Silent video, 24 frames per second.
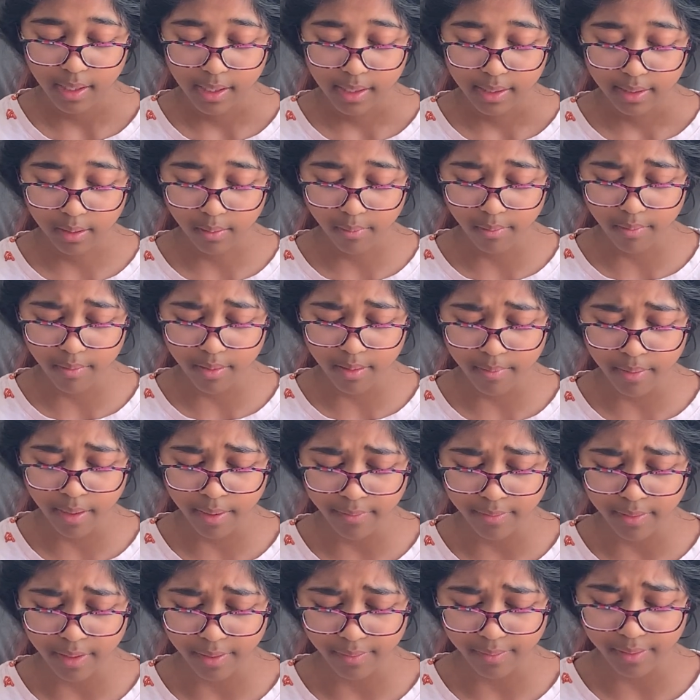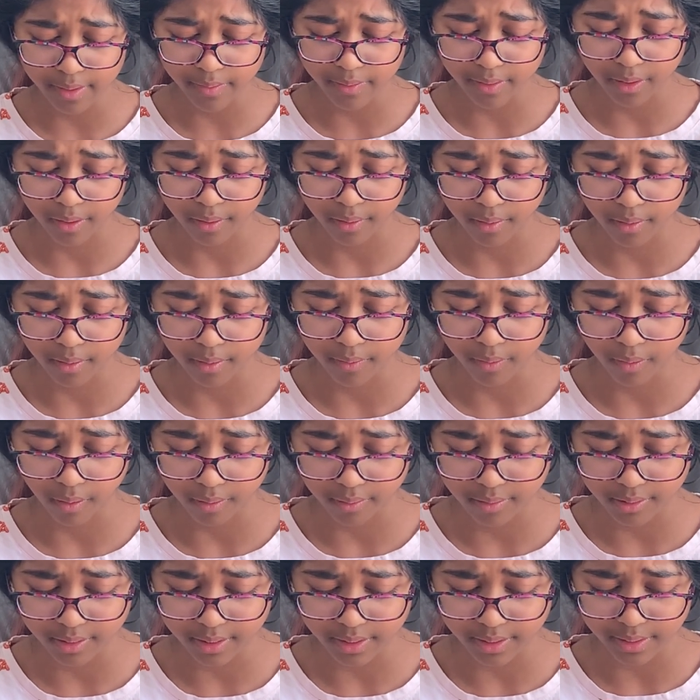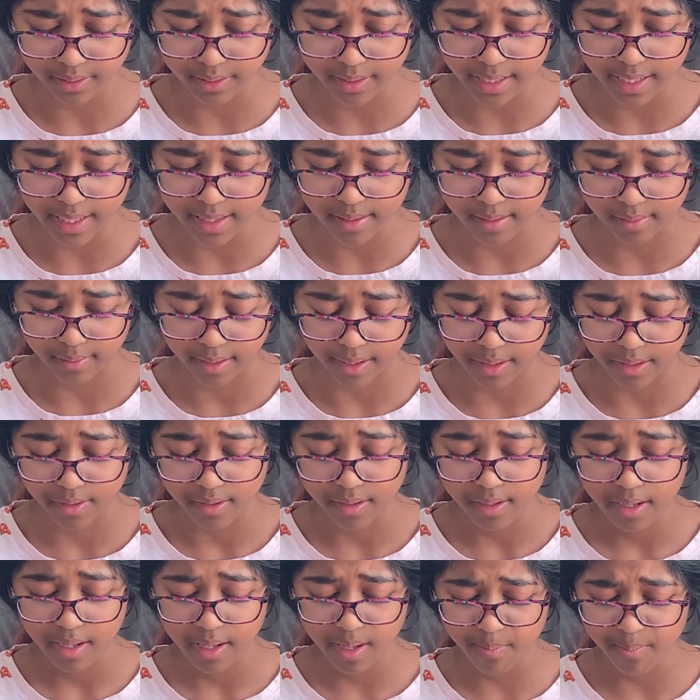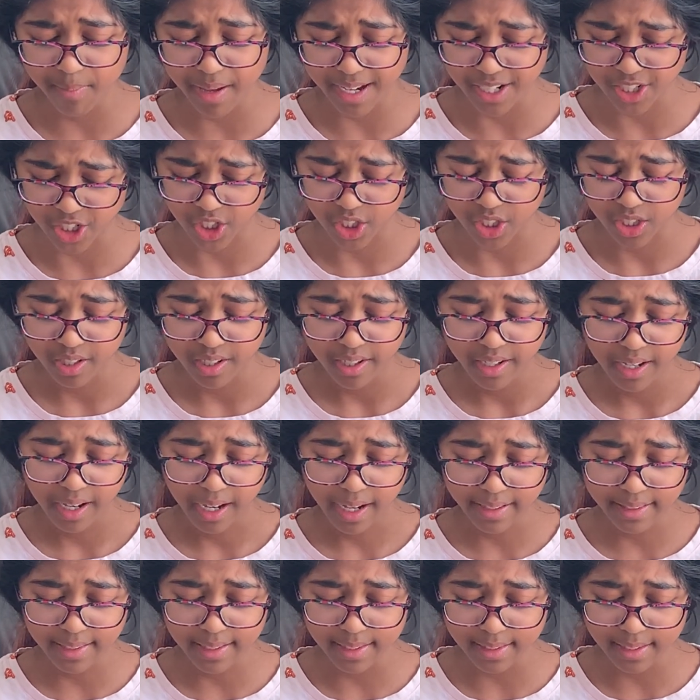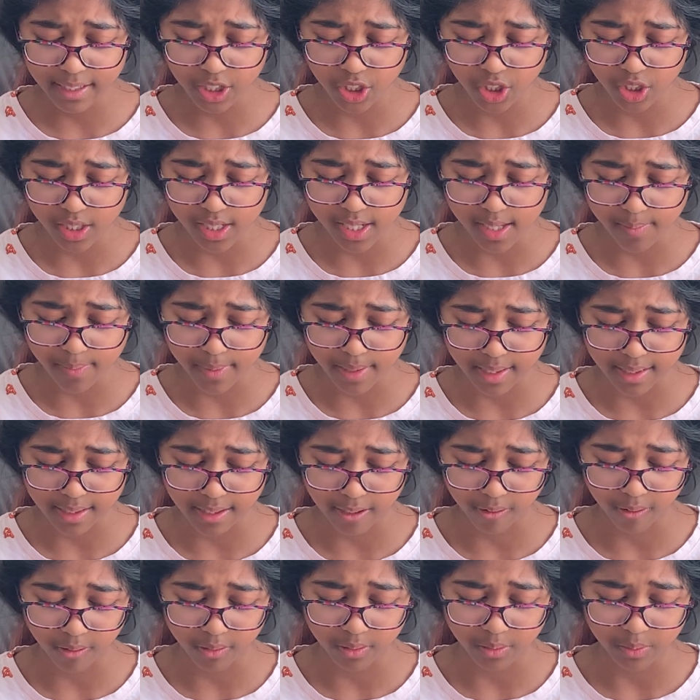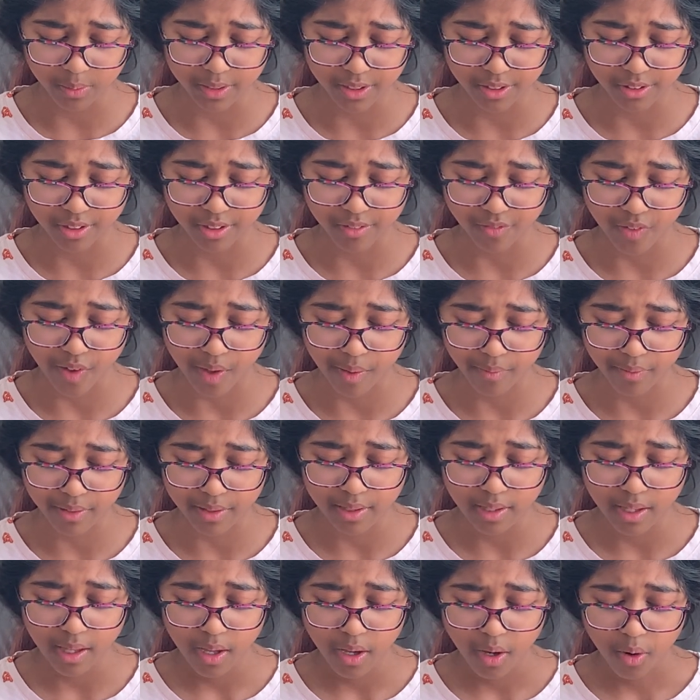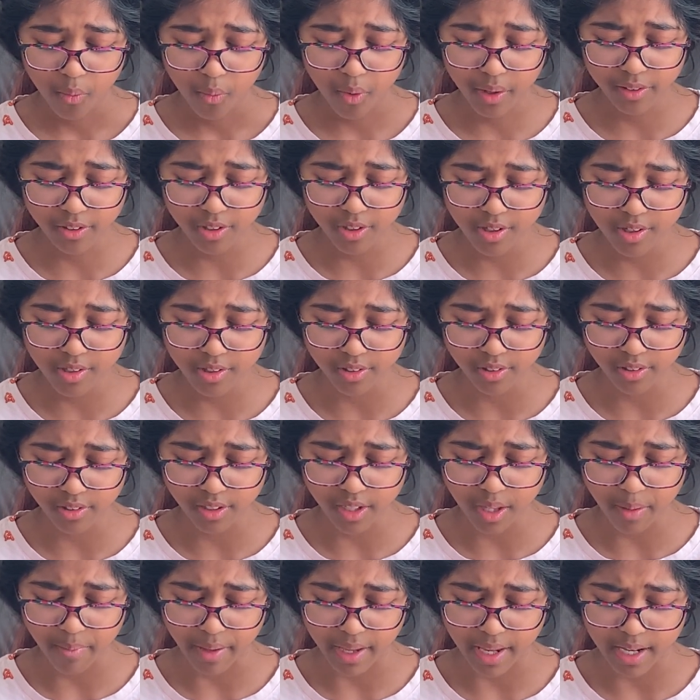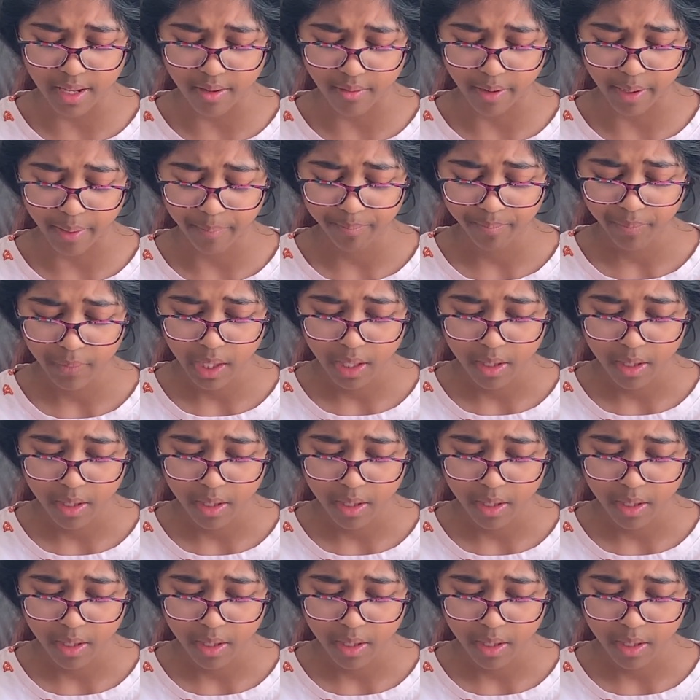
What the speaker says: Some of them have never even heard of Hogwarts until they get the letter. Imagine. I think they should keep it in the old wizarding families. What's your surname anyway?